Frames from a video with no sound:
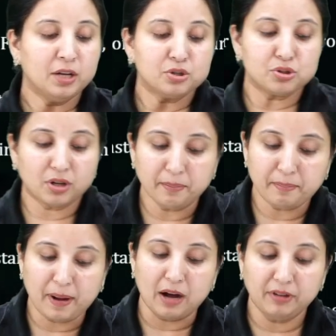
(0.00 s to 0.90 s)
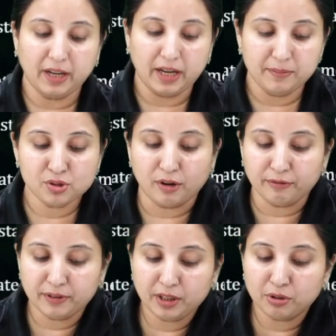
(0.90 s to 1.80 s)
So compound names
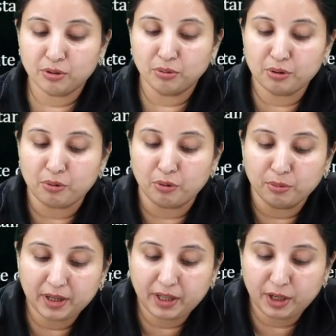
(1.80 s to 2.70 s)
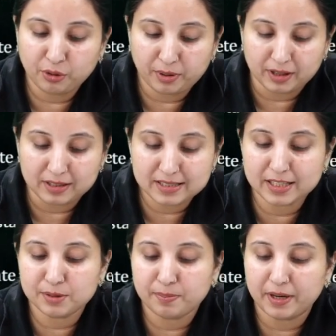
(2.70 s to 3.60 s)
often include Roman numerals,
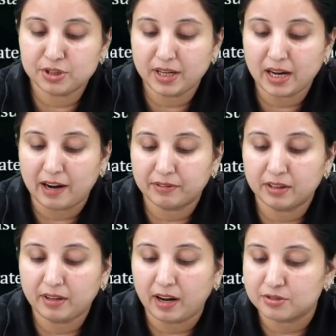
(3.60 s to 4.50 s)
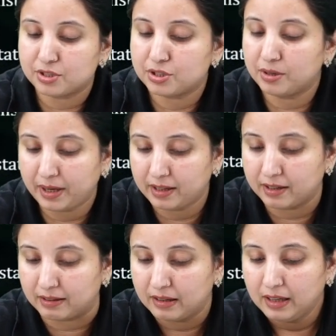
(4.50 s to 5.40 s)
especially after transition
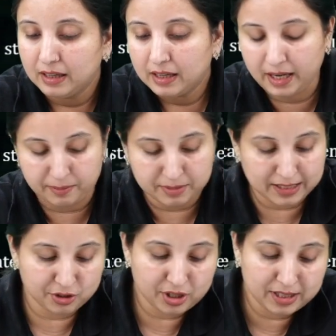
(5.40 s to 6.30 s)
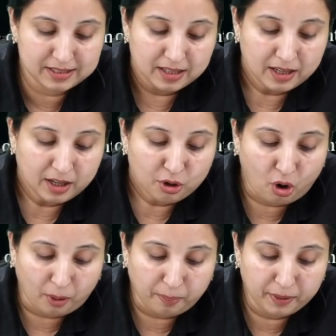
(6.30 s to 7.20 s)
metal names such as
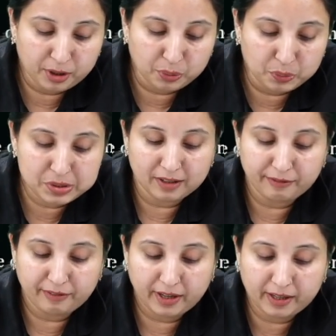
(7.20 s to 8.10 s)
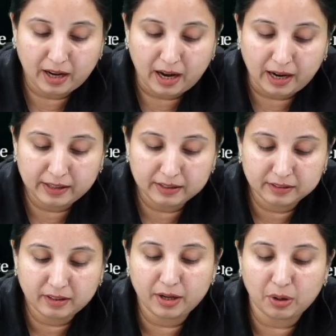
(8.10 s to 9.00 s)
copper 2 sulfate,
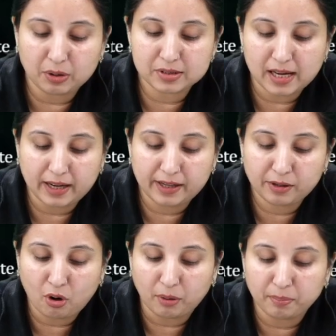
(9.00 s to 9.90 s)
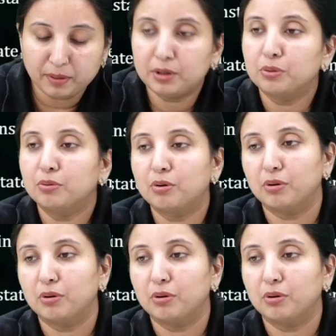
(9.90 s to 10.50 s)
iron 3 oxide, copper 2